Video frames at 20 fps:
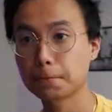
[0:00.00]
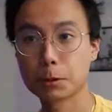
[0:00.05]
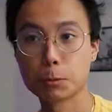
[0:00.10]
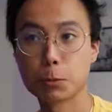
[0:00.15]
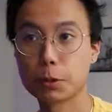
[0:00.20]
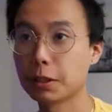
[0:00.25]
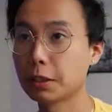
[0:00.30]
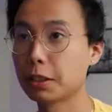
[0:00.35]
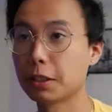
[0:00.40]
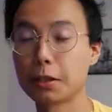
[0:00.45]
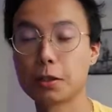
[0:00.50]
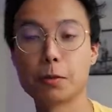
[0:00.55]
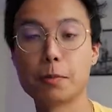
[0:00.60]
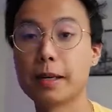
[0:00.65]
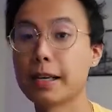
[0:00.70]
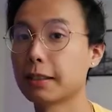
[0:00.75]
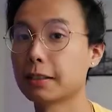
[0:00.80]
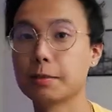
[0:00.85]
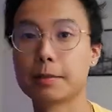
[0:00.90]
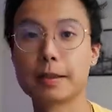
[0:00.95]
We're just going to go
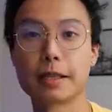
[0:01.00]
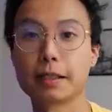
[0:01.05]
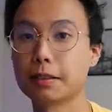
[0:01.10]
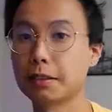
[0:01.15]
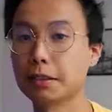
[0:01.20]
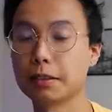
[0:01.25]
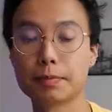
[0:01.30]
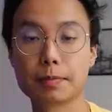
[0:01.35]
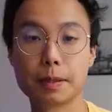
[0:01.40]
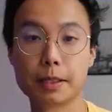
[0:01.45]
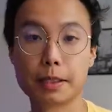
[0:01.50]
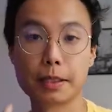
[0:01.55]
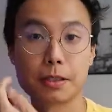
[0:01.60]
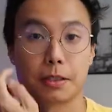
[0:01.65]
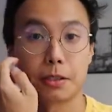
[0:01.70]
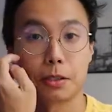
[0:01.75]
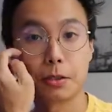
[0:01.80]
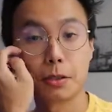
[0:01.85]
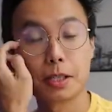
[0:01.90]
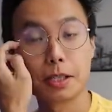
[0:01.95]
back-to-back Leaf Blades
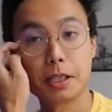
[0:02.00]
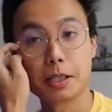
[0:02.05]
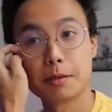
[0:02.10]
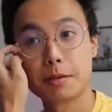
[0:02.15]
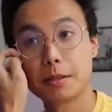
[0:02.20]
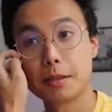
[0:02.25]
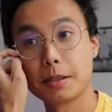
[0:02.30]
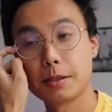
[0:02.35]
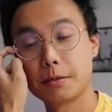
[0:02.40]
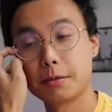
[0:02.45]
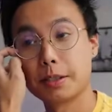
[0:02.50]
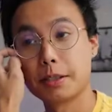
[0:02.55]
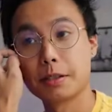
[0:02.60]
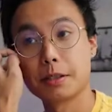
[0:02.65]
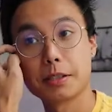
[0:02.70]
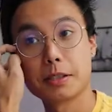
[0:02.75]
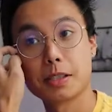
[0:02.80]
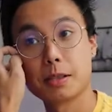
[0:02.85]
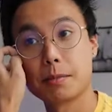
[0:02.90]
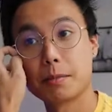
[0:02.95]
and try to get rid of
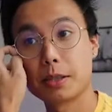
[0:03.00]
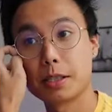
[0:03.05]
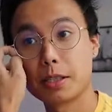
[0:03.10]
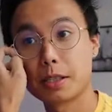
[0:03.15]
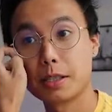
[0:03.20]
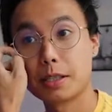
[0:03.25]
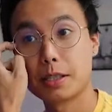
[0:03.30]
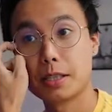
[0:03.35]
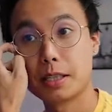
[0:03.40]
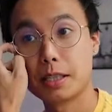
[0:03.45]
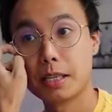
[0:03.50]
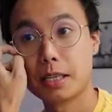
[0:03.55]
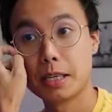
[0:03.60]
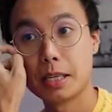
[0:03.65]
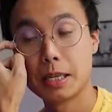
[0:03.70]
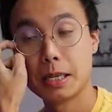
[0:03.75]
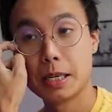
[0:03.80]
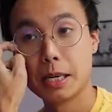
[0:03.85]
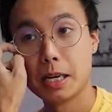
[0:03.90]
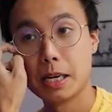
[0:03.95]
this Umbreon.
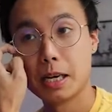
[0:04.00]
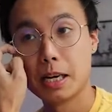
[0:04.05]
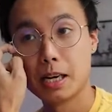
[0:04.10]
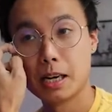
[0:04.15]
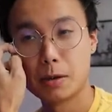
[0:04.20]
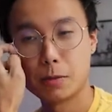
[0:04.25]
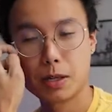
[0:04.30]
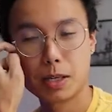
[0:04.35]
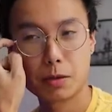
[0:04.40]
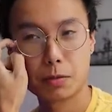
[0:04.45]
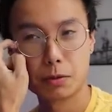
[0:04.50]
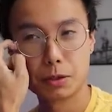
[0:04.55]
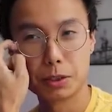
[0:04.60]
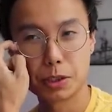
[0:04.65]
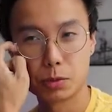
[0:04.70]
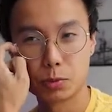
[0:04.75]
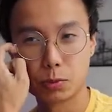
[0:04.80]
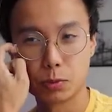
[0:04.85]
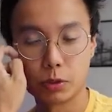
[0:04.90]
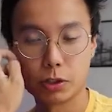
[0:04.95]
We're not really
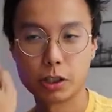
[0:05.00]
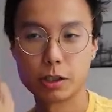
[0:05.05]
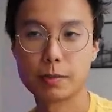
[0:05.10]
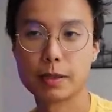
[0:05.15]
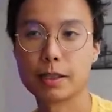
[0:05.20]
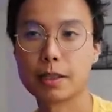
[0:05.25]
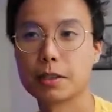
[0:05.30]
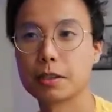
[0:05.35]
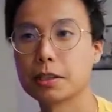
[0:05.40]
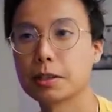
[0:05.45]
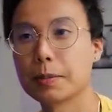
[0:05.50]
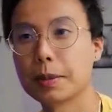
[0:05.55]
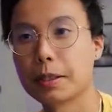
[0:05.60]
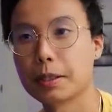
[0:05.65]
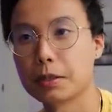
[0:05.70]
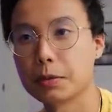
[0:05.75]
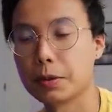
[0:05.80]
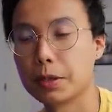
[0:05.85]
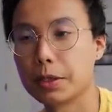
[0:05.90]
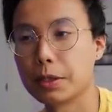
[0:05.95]
super worried about it just
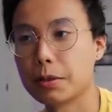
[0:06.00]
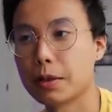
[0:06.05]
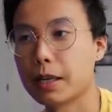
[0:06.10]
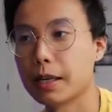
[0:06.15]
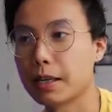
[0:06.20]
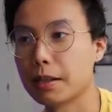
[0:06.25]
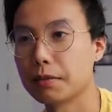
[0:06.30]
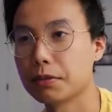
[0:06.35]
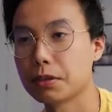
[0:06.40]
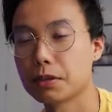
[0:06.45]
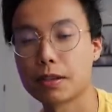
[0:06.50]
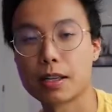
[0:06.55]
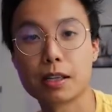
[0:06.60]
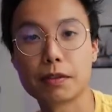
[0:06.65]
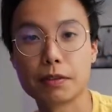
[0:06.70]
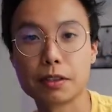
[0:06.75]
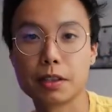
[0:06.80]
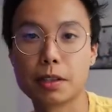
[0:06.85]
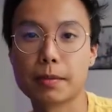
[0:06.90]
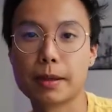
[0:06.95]
because we do have
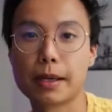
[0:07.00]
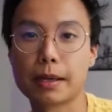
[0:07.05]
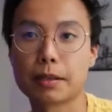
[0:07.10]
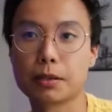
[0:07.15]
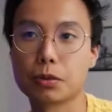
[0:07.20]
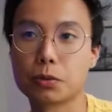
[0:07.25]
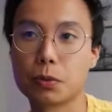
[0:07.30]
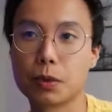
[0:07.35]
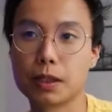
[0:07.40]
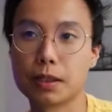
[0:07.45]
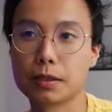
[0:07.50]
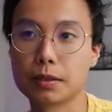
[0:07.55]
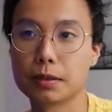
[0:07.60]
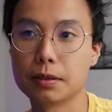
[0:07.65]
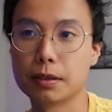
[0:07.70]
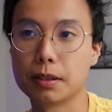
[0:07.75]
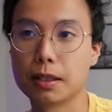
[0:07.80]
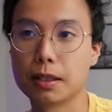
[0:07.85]
Scrafty in the back as well.